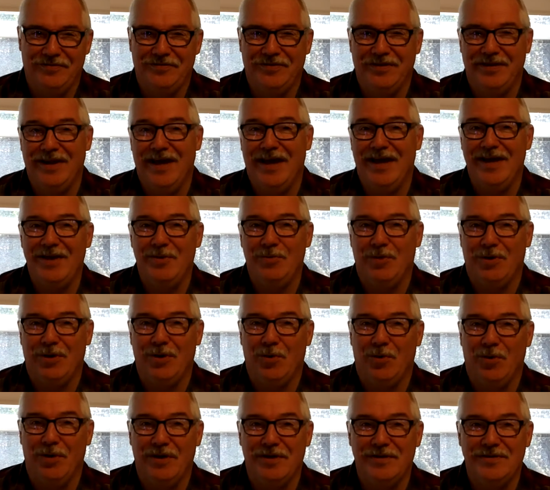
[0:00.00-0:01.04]
Today we're
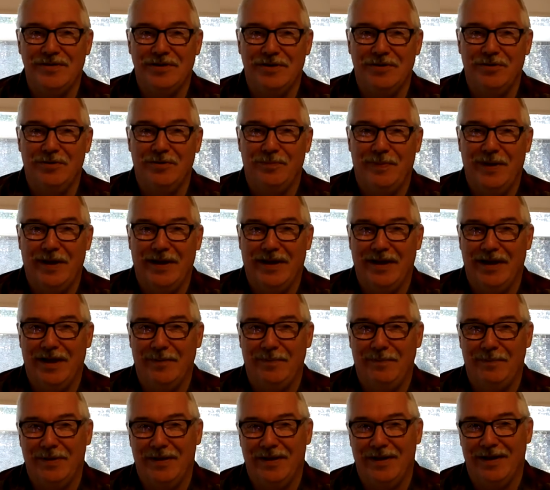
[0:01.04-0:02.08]
going to pick
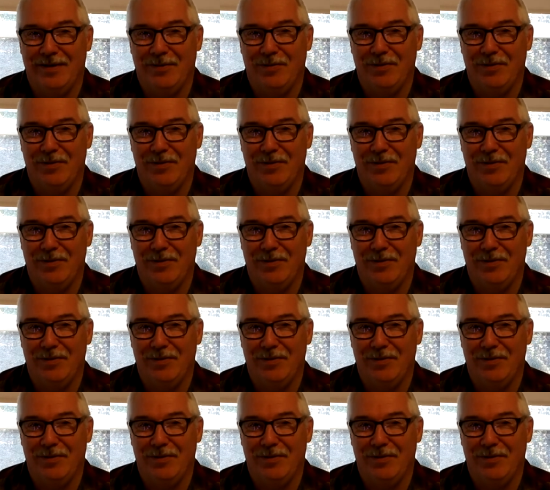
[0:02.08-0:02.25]
up uh,